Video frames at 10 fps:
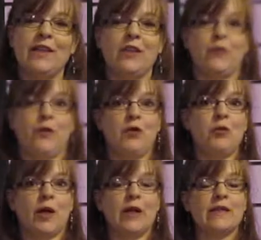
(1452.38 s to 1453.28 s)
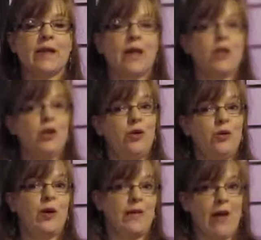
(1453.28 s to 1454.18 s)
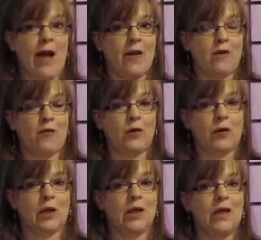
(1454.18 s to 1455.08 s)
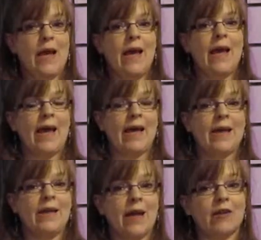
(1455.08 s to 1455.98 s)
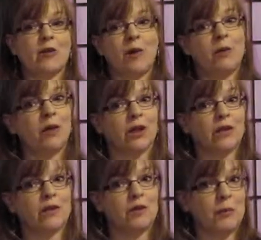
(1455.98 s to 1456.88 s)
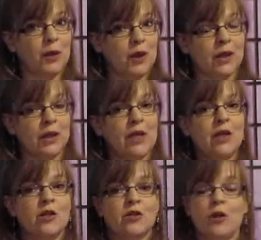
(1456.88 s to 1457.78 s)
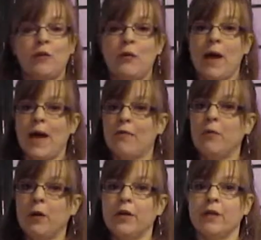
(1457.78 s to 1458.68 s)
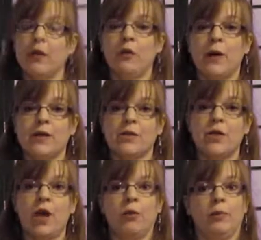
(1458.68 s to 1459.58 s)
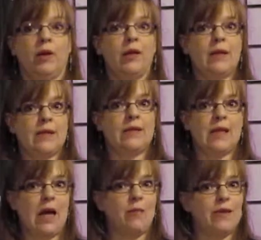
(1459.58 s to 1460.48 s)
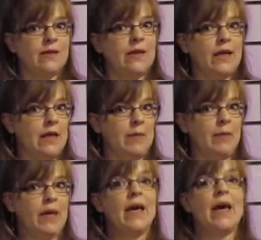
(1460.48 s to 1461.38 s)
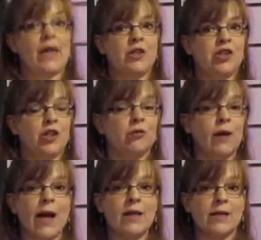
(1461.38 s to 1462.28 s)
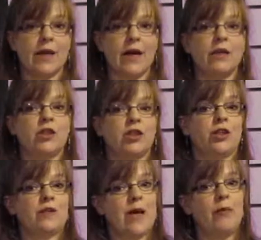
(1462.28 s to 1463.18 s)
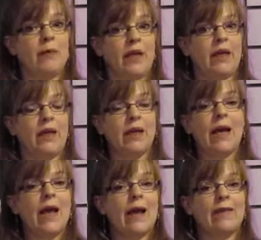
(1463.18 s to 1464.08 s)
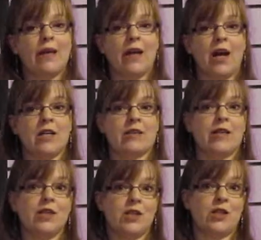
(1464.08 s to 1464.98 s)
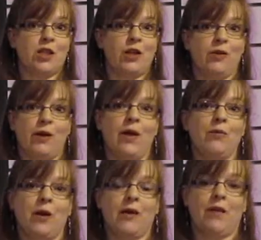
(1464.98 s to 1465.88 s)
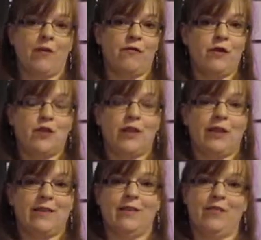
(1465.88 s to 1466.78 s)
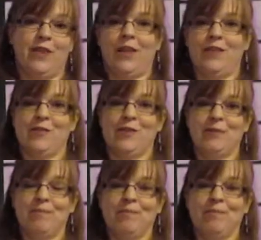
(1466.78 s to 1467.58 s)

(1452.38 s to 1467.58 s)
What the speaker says: these few words that you have asked for, and next week we'll learn some more. So if you have a word that you want to know, please tell Miss Kim, and she'll write it down and she'll tell me, and then I'll teach it to you in one of our future lesson videos.